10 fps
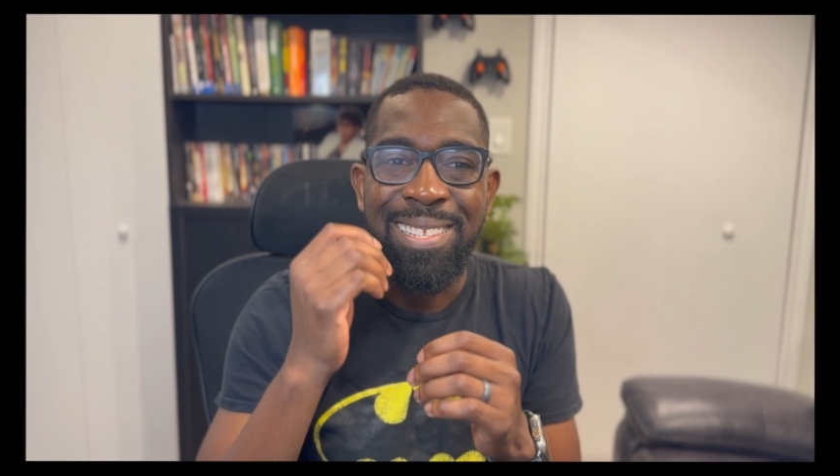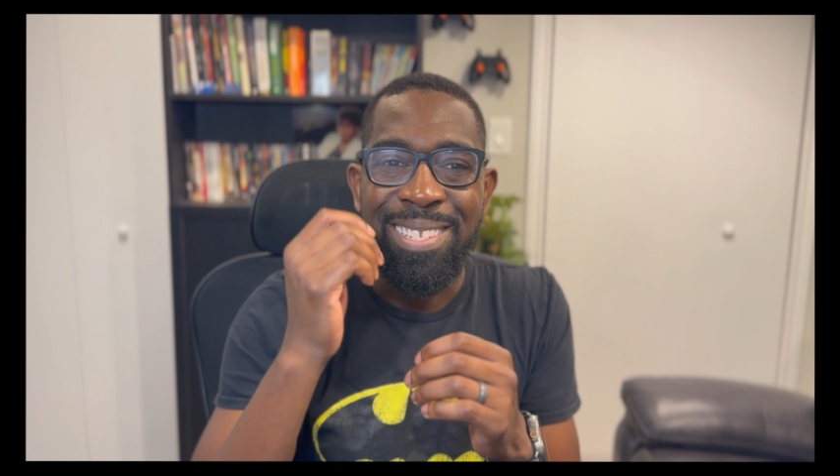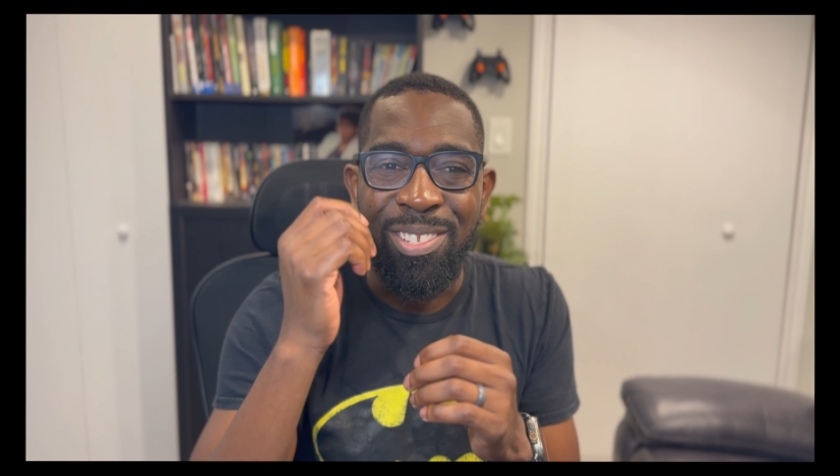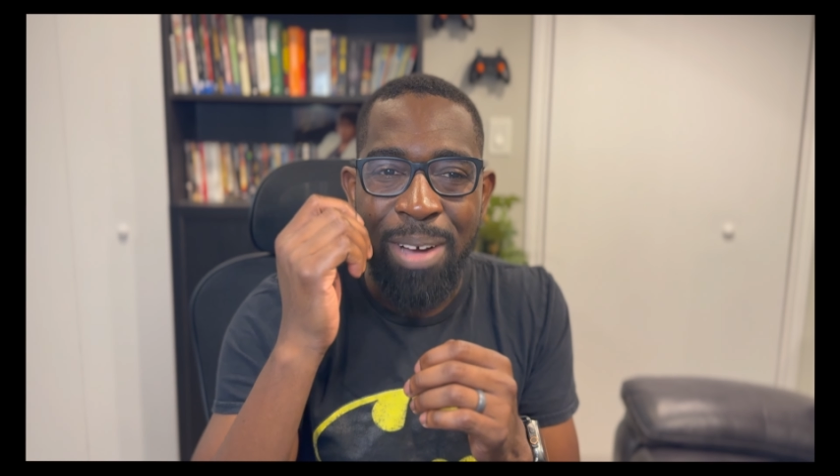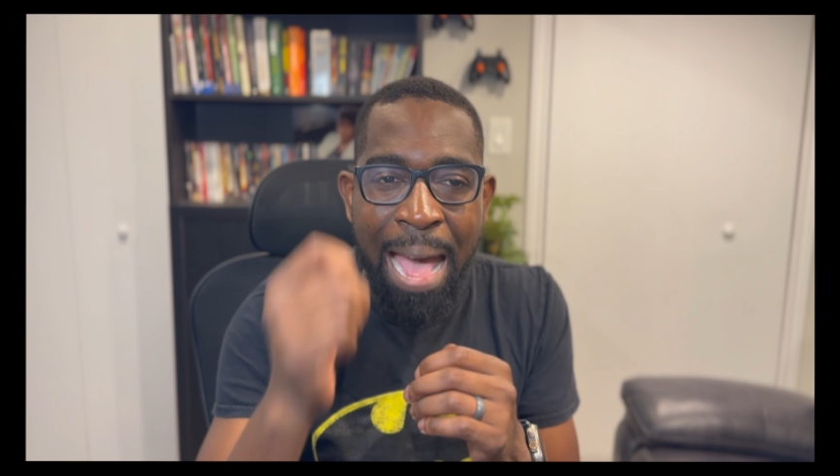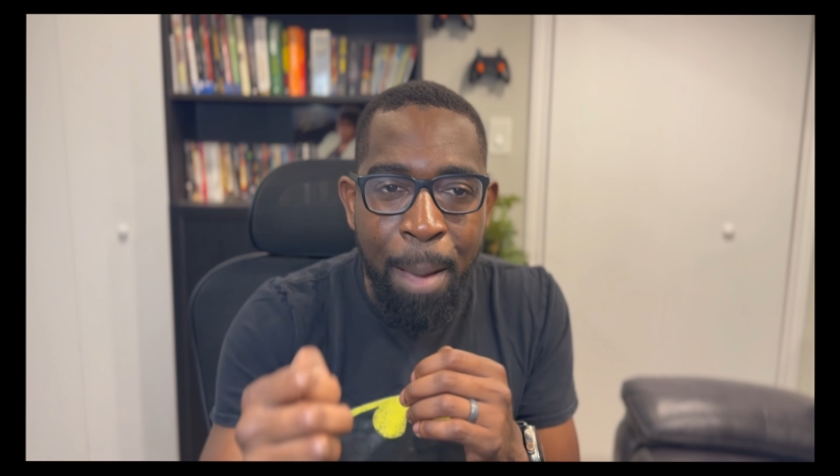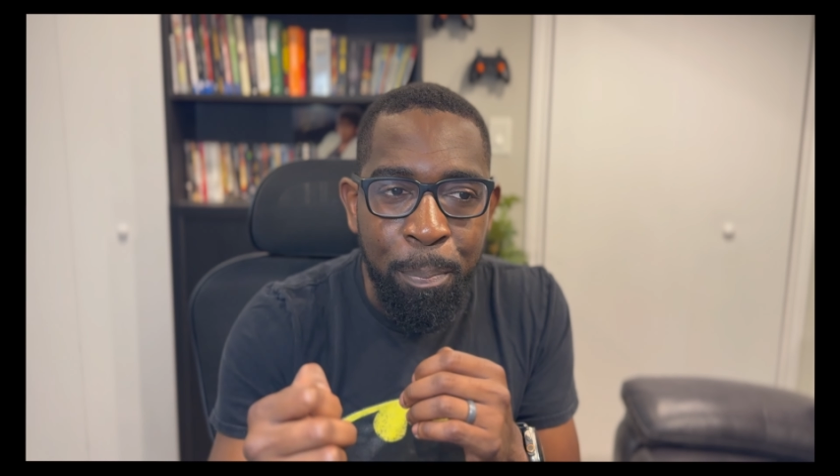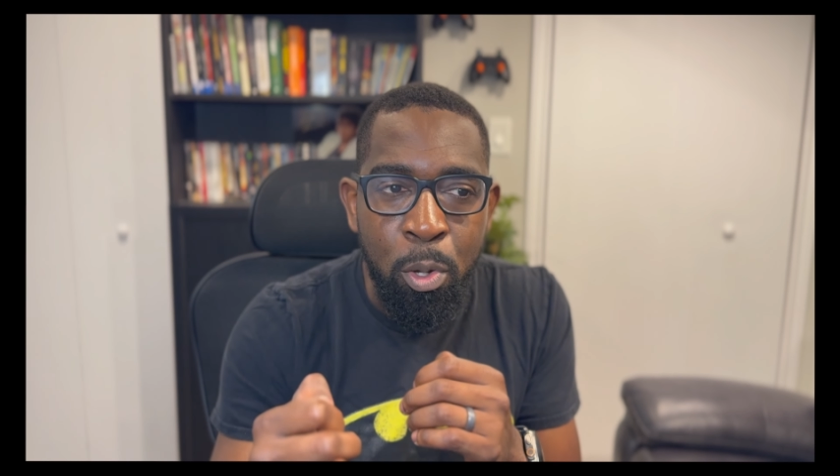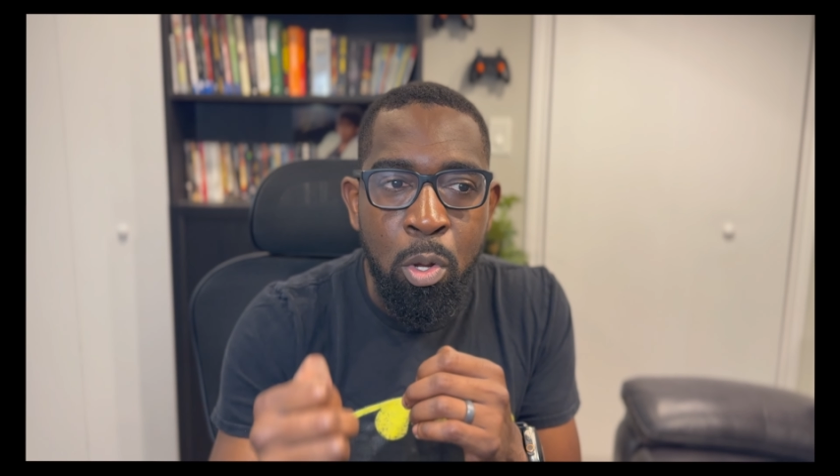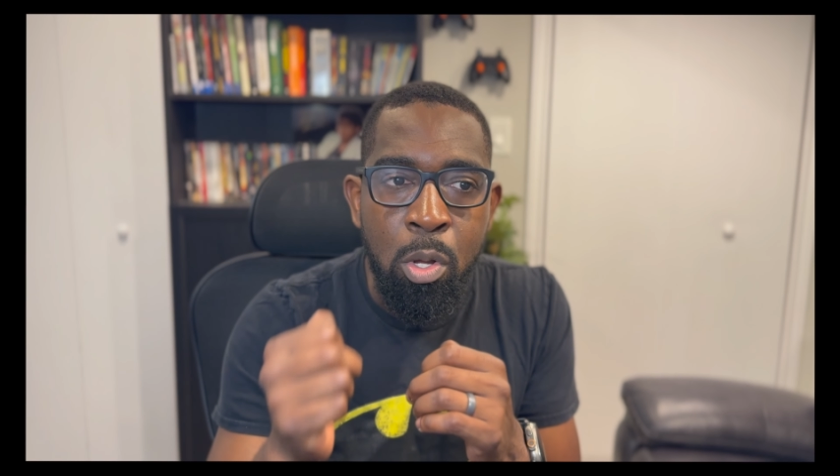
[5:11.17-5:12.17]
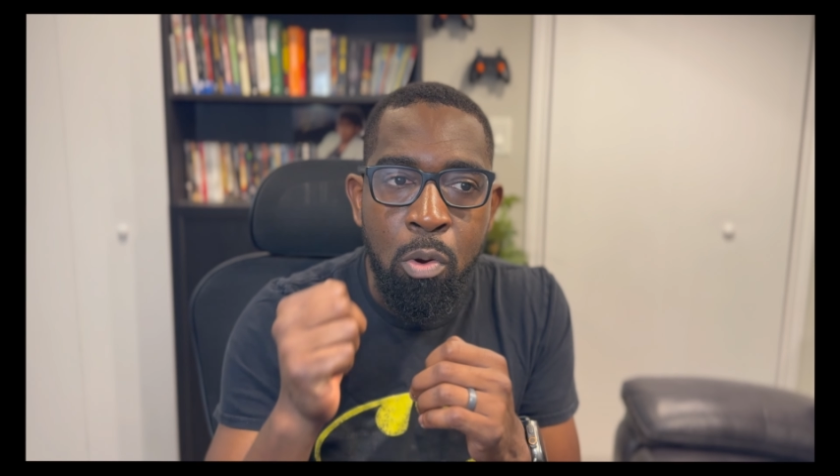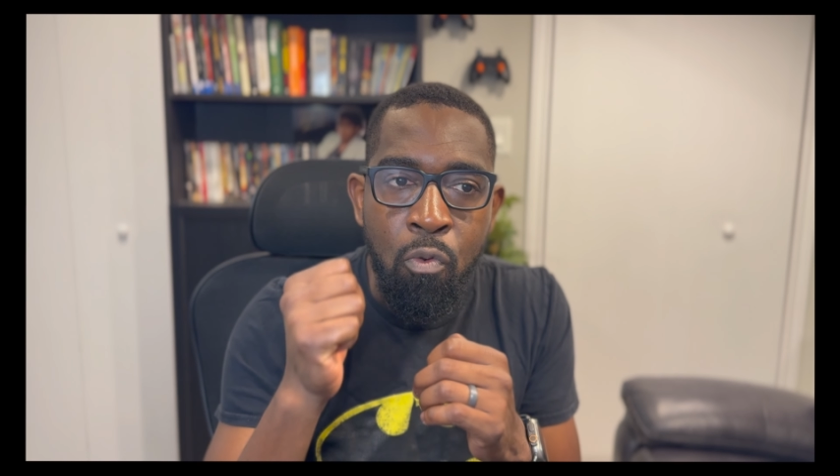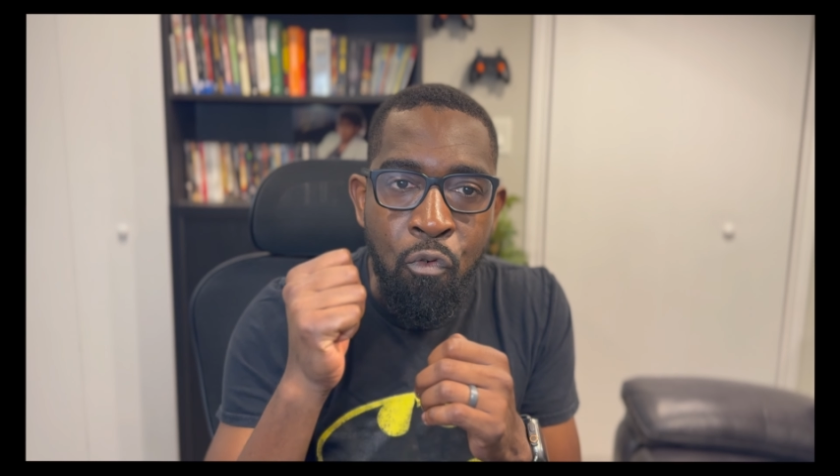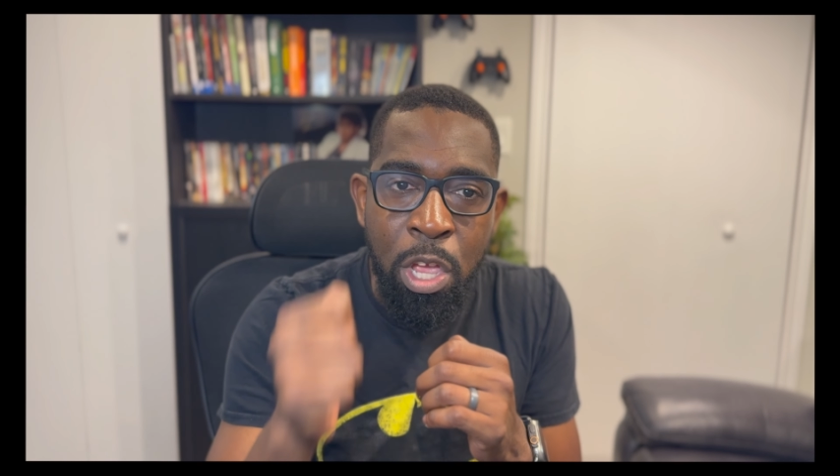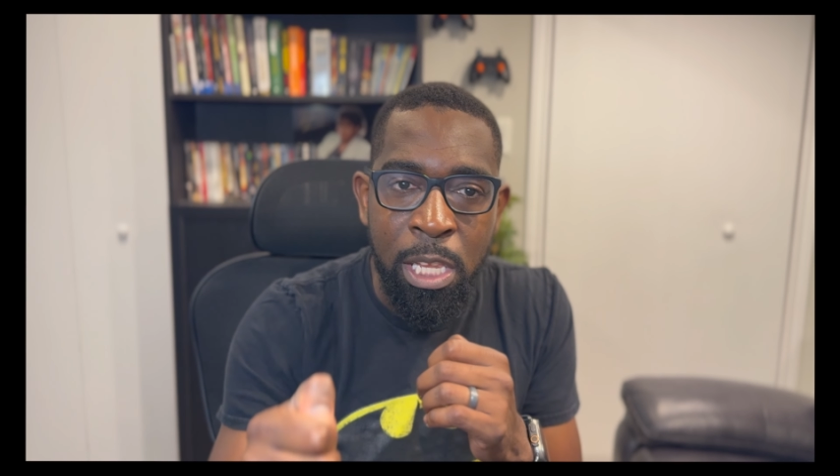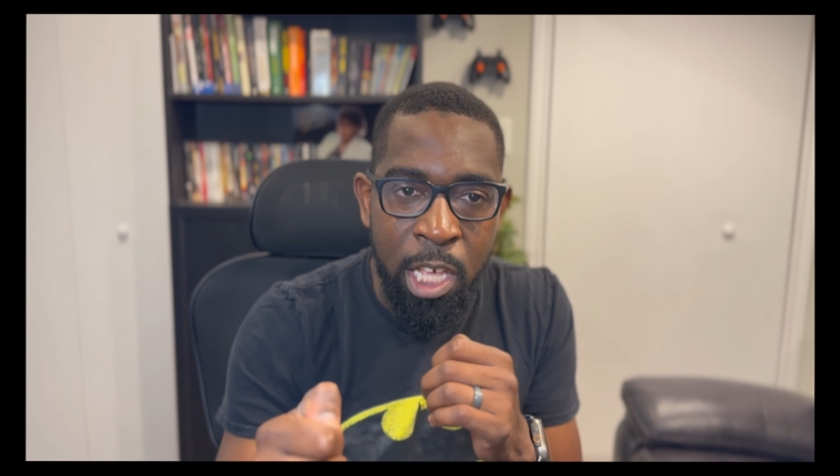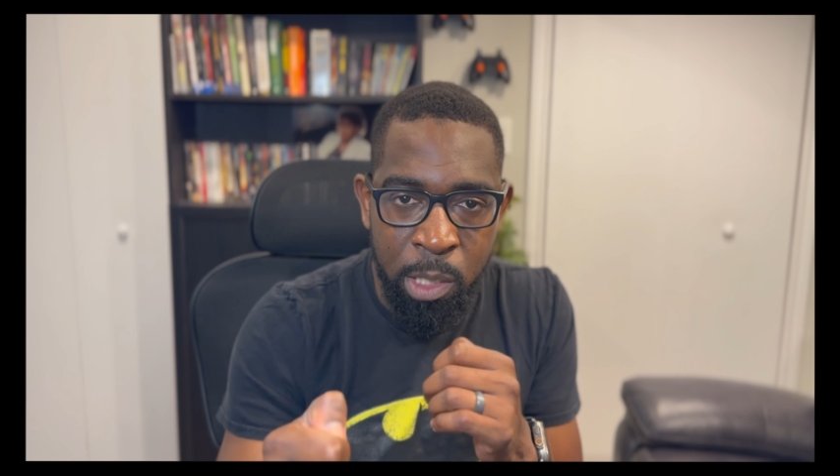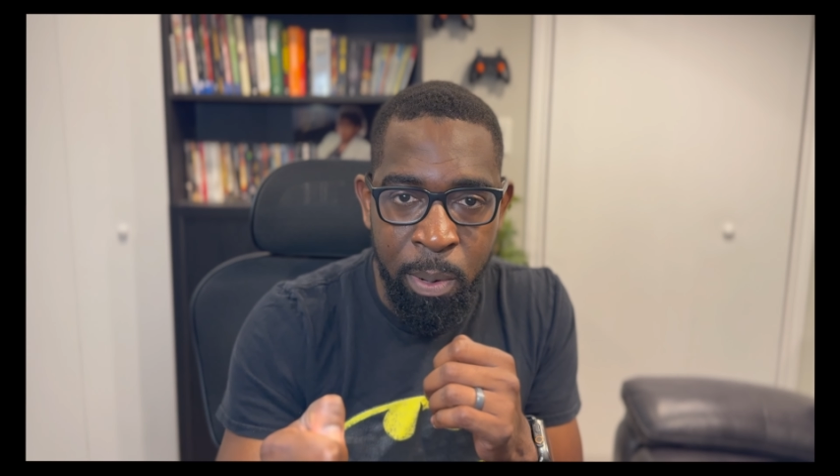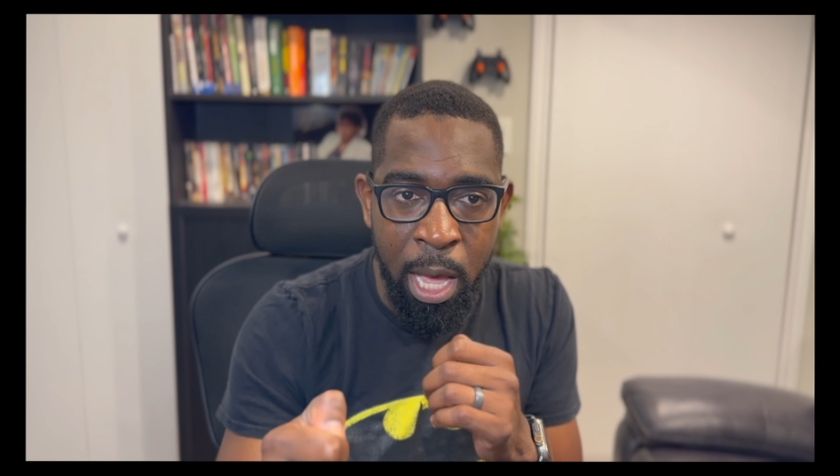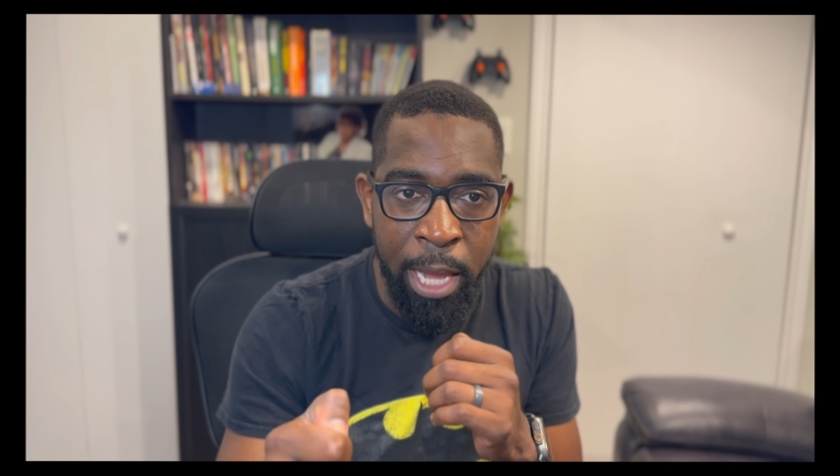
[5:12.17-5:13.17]
So Apple really is
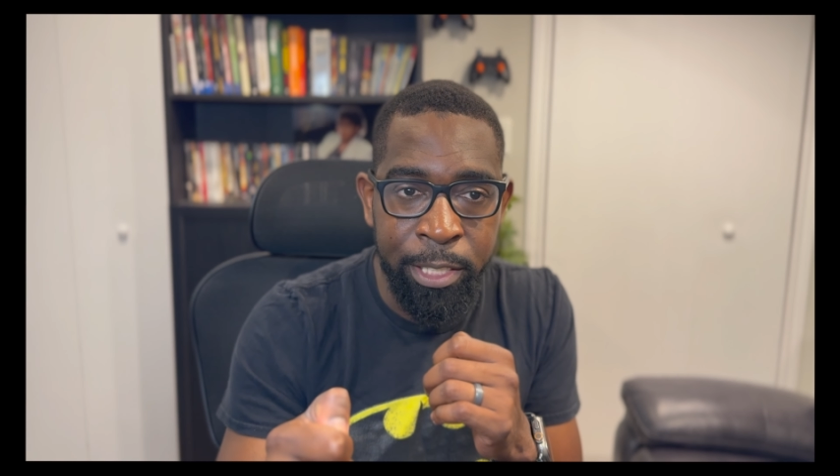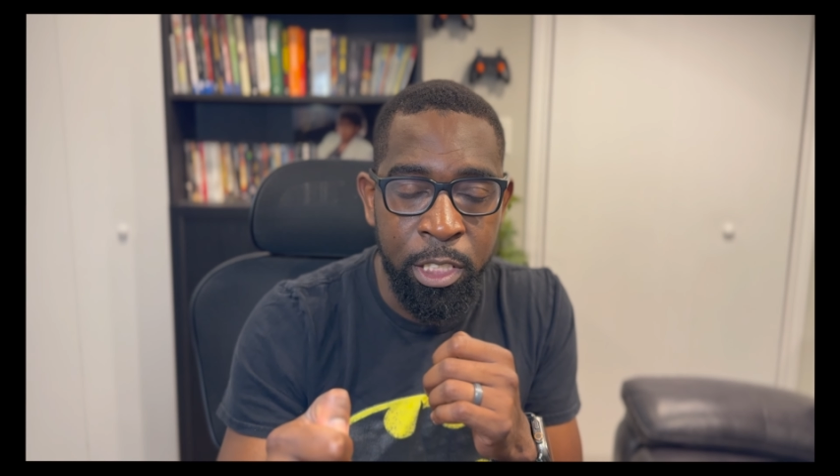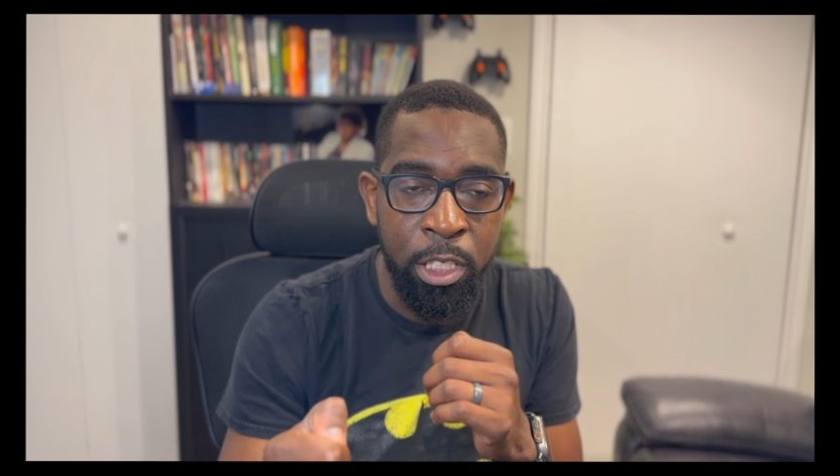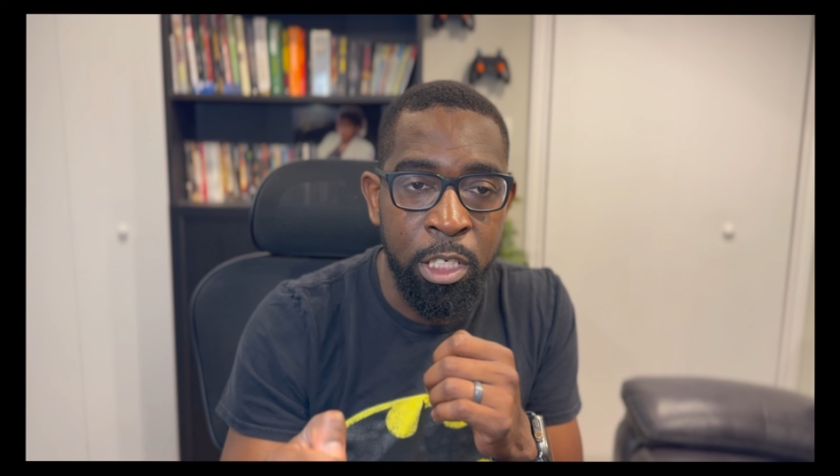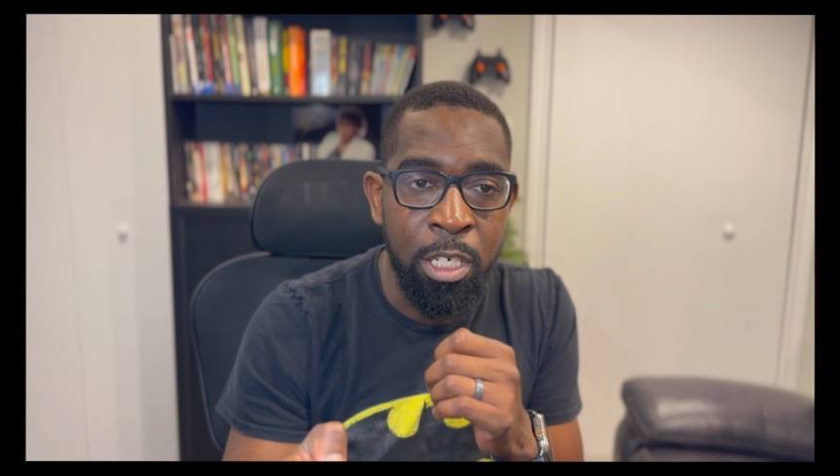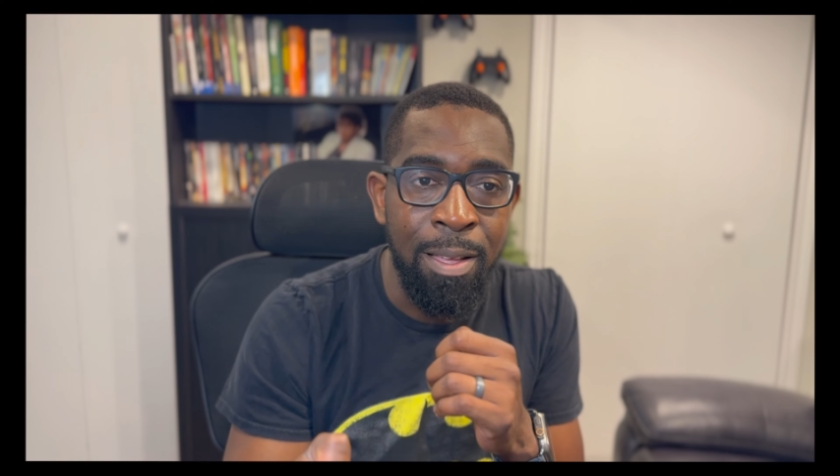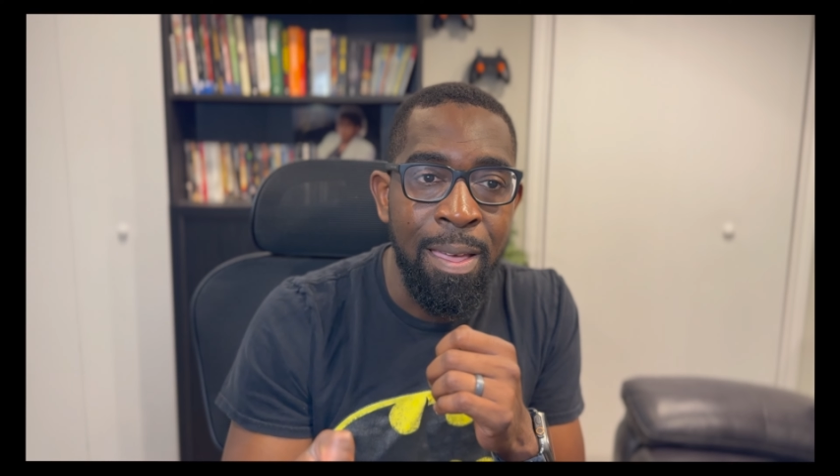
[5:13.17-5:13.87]
behind here.